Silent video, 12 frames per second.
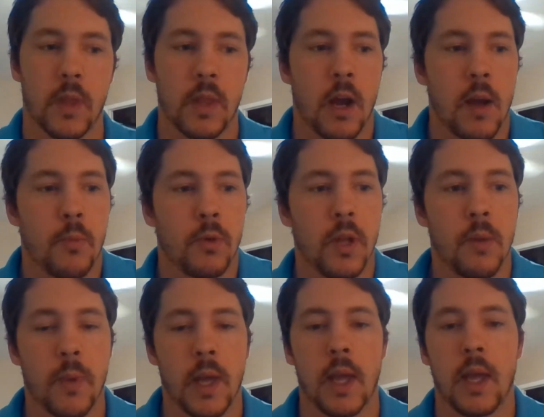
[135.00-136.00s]
Now, I pulled
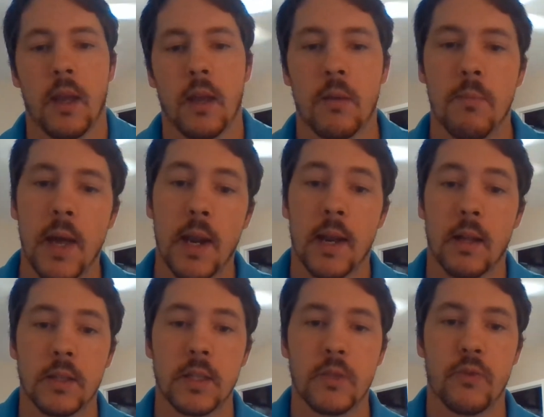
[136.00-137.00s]
up a
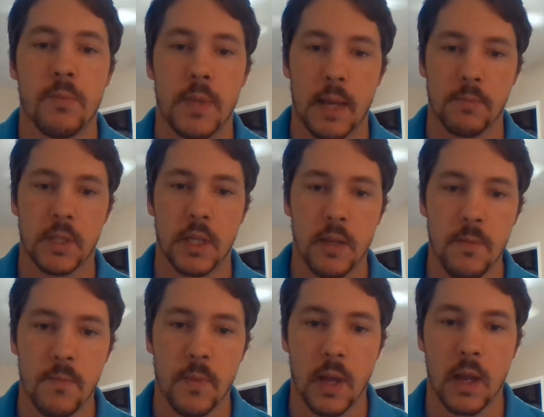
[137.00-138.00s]
meta-analysis from Dempsey
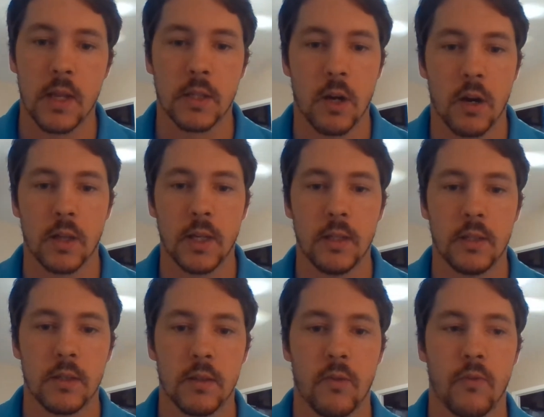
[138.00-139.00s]
and his
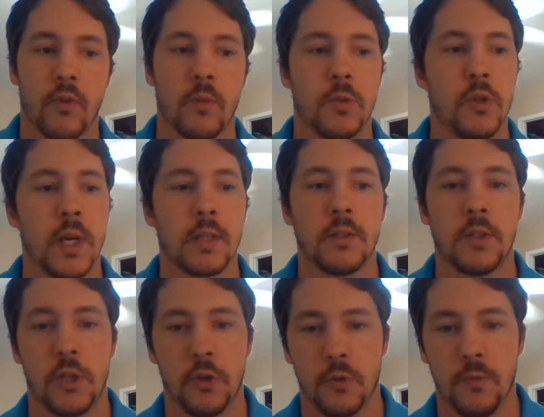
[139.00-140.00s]
colleagues from
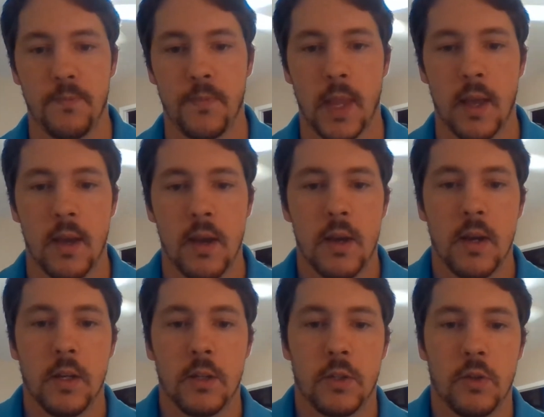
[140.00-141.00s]
2002
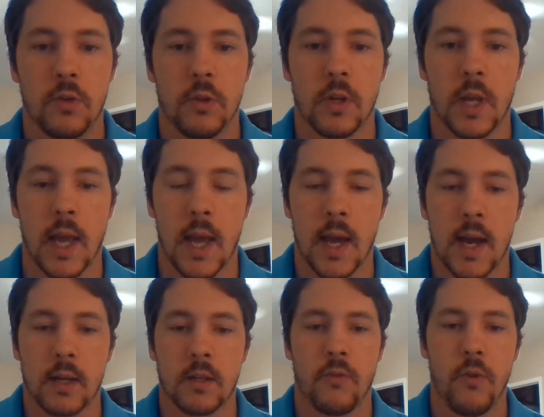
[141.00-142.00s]
to look
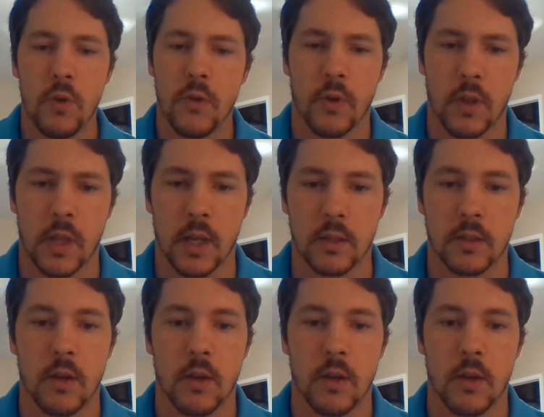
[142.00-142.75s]
at a few different things.